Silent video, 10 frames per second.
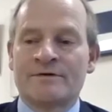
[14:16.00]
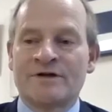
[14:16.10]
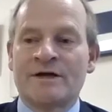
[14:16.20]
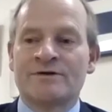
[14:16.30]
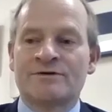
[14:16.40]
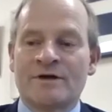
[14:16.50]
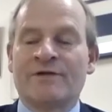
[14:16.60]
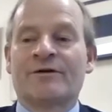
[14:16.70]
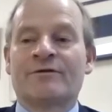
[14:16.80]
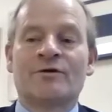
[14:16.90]
tend,
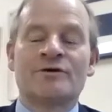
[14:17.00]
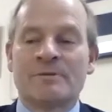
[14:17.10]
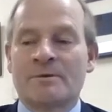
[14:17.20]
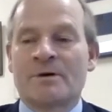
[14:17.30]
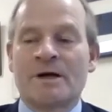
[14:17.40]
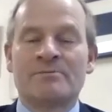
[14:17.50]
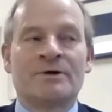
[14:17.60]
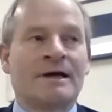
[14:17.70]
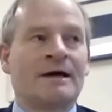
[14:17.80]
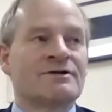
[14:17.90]
if there's going to be a
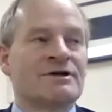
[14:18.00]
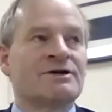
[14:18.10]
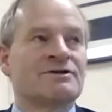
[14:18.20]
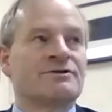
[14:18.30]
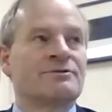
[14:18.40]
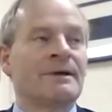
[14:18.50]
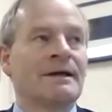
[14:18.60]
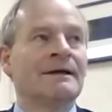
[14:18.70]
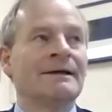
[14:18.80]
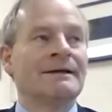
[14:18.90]
primary care, tend to
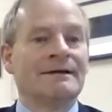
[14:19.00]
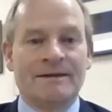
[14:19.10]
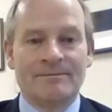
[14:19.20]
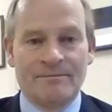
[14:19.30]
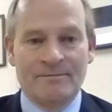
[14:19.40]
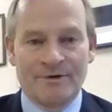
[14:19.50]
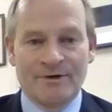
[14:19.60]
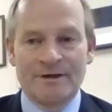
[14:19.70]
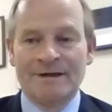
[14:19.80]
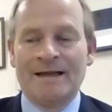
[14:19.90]
be the
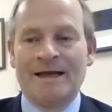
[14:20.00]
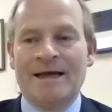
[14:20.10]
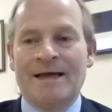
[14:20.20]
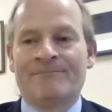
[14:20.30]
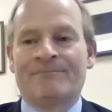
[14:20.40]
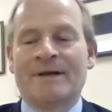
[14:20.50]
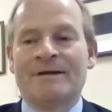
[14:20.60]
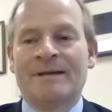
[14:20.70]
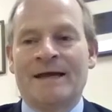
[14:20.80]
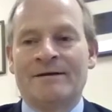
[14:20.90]
mother,
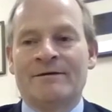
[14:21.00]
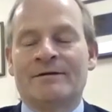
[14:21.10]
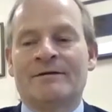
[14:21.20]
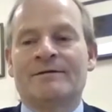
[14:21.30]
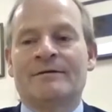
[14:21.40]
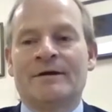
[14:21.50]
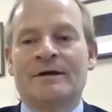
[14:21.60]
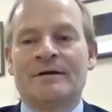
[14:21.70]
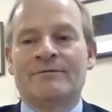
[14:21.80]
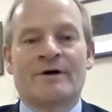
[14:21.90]
then
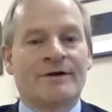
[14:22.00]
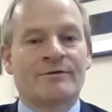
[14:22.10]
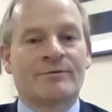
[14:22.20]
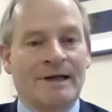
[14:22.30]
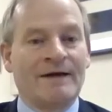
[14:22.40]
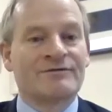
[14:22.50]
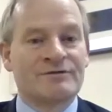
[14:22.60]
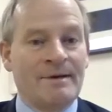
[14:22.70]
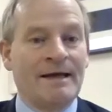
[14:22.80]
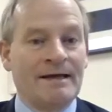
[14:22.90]
the father will have
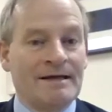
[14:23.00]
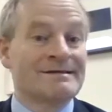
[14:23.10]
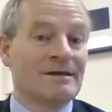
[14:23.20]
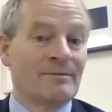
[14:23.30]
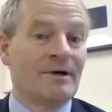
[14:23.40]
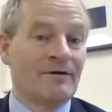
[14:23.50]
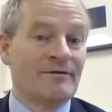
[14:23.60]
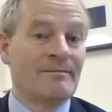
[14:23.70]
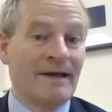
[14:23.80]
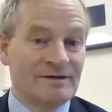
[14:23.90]
to pay a sum of
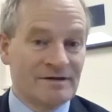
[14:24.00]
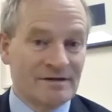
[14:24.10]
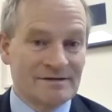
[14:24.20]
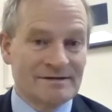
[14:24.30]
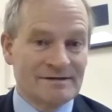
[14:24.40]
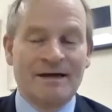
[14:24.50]
the maintenance,